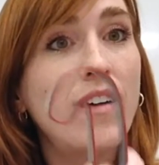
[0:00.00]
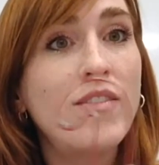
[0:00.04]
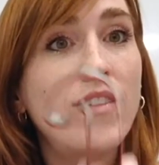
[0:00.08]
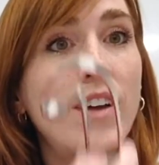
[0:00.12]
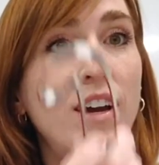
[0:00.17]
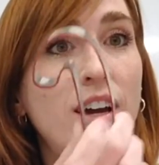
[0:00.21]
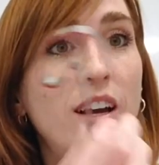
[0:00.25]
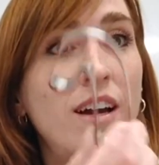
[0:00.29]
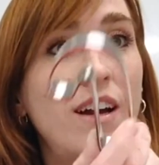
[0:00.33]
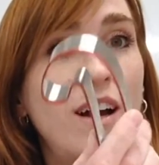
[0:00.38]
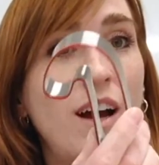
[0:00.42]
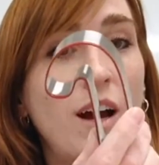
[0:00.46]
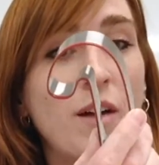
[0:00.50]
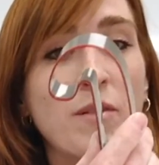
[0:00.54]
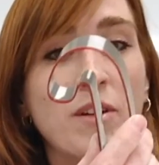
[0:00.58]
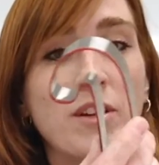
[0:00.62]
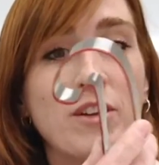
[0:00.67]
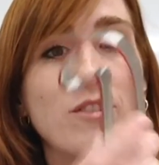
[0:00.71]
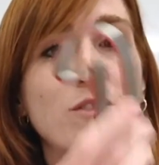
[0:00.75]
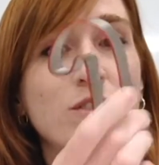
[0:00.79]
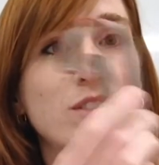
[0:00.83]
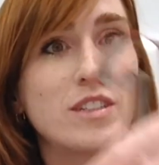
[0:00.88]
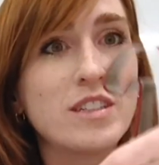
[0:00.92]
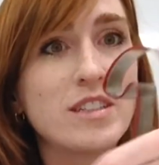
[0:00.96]
I'm going to
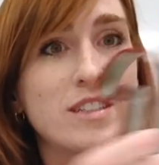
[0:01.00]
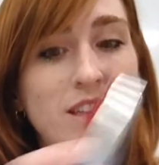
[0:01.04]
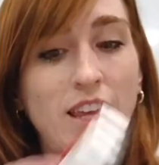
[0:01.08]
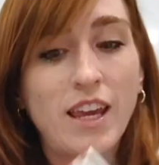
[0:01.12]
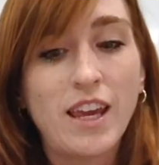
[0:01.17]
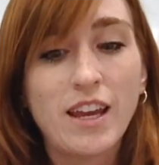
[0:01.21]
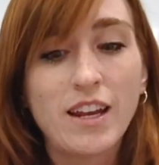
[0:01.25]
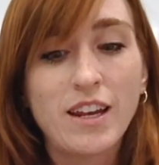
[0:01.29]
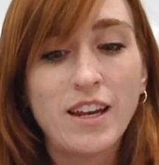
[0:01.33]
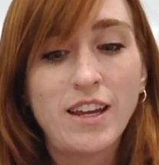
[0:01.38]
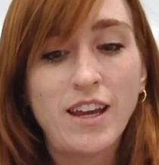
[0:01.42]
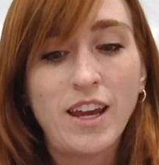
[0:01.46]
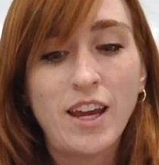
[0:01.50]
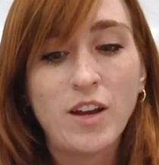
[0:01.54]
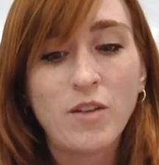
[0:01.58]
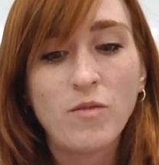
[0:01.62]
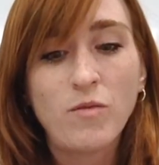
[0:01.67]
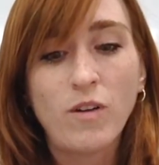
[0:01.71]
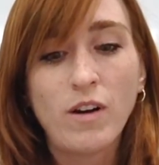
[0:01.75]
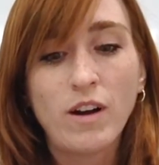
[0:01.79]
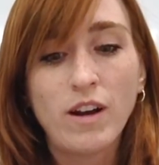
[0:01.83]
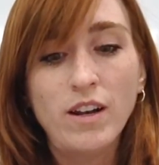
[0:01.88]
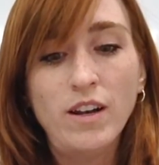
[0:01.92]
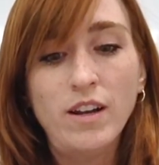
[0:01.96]
use this candy cane
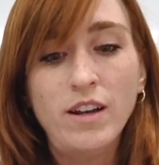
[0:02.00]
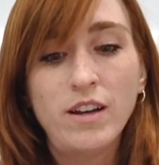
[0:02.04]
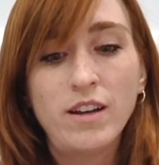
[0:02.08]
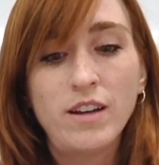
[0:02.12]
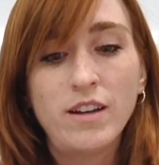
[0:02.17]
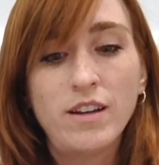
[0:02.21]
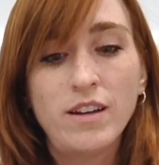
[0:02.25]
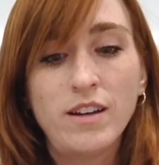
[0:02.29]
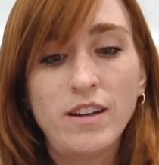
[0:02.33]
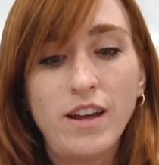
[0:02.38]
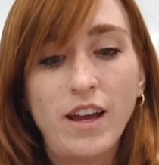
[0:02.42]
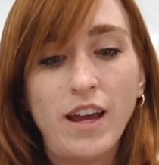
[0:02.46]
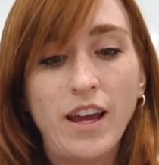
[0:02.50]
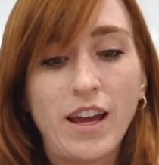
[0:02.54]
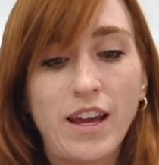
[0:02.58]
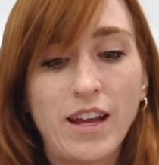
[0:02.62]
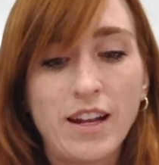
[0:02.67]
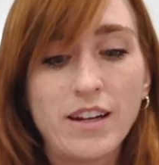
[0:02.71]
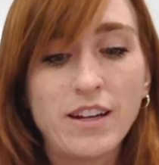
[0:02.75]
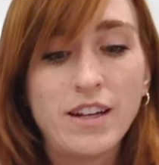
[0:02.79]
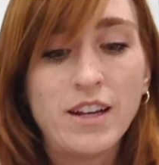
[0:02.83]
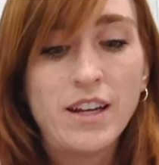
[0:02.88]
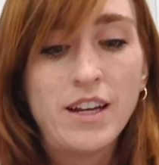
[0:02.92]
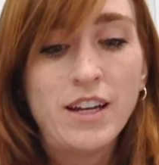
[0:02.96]
one
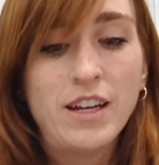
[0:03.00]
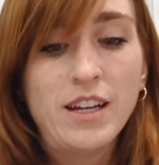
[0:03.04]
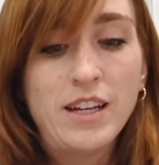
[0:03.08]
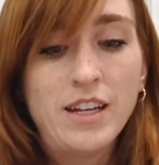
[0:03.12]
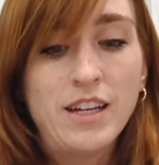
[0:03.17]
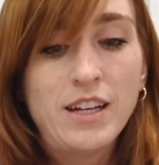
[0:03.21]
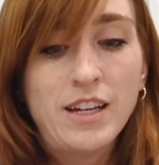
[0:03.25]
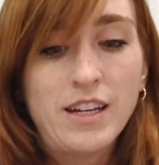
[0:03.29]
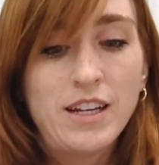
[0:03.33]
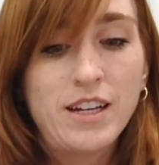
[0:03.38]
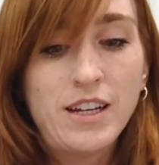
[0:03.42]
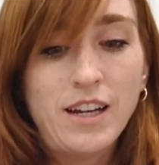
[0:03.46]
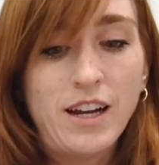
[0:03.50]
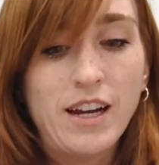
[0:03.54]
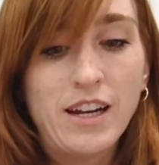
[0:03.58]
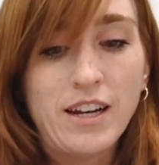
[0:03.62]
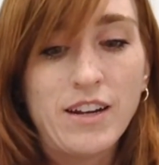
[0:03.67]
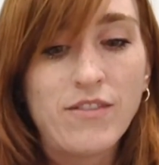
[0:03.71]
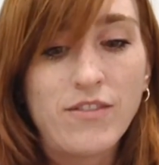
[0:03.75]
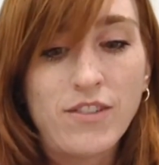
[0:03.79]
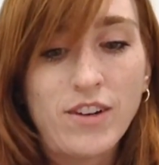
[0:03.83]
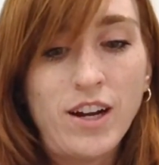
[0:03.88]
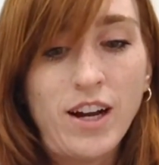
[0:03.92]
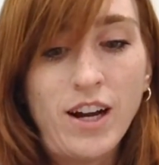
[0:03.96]
and kind
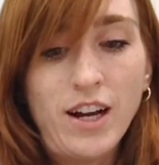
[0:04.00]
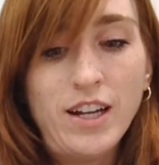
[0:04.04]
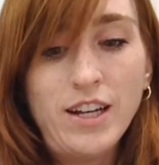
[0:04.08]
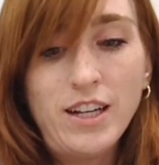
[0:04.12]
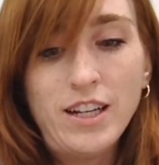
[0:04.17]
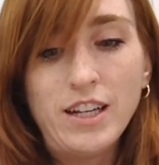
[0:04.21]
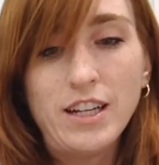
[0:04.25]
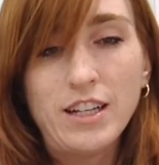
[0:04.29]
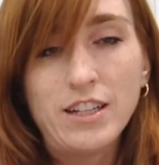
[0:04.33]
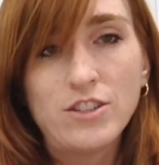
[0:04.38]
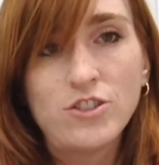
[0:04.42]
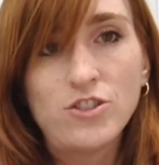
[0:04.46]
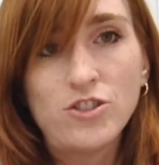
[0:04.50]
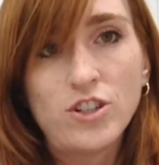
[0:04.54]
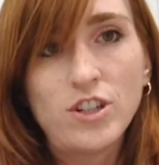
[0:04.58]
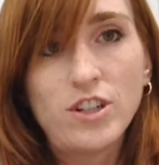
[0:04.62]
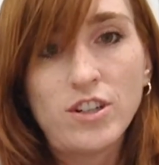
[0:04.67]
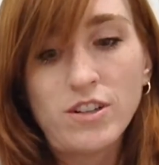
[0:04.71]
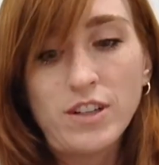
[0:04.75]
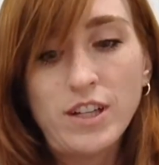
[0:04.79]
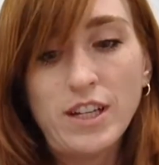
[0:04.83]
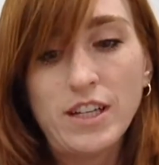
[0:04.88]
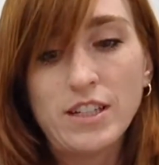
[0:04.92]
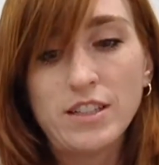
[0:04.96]
of cut it and
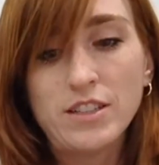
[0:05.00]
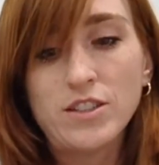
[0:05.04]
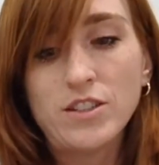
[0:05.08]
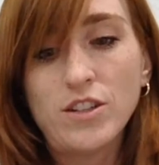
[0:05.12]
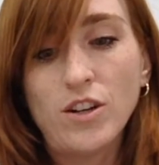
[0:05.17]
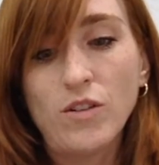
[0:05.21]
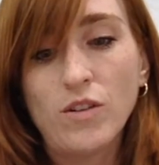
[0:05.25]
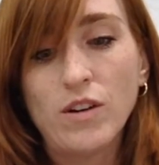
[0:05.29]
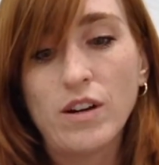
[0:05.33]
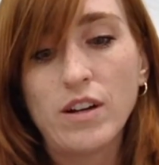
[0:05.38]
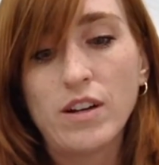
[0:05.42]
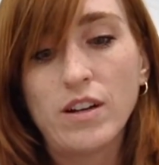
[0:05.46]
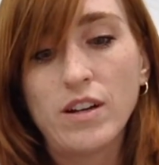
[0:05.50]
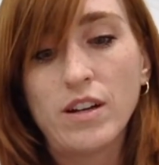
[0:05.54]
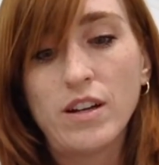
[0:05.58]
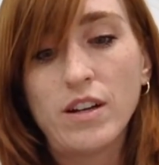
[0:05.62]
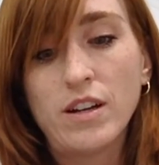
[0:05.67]
jiggle it so it